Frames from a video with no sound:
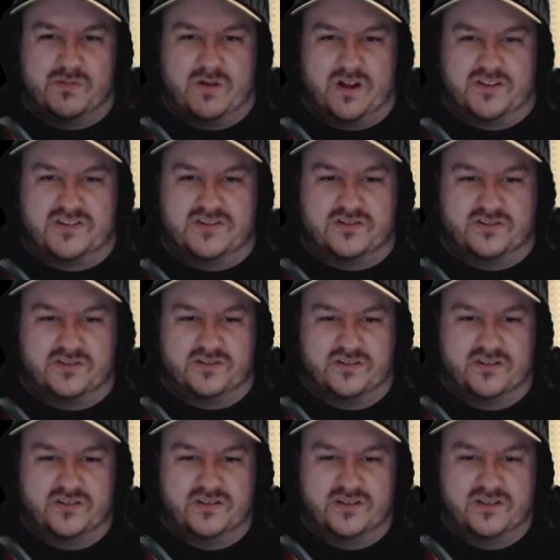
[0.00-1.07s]
Come on,
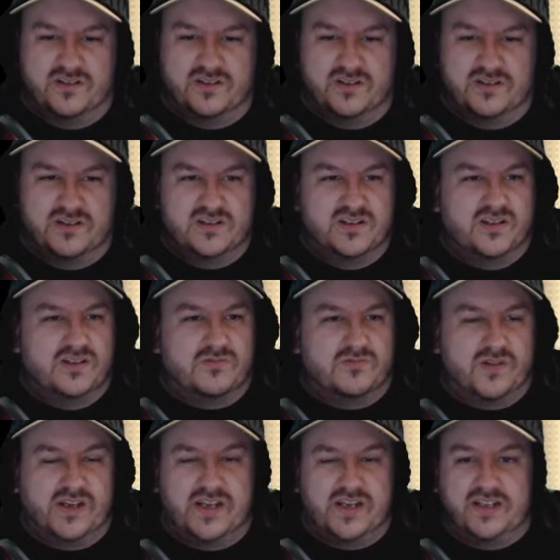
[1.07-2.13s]
son.
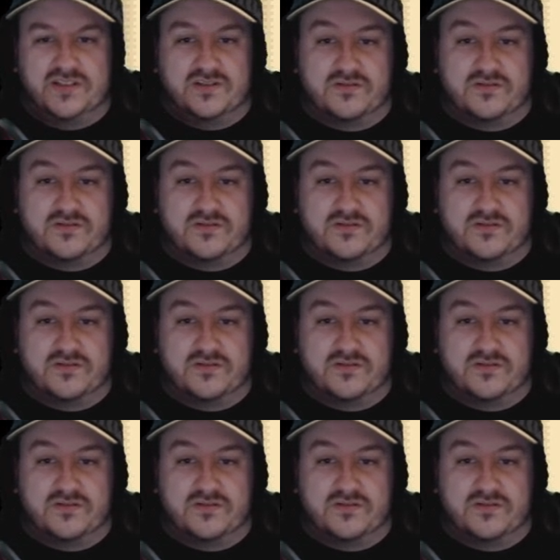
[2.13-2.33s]
We need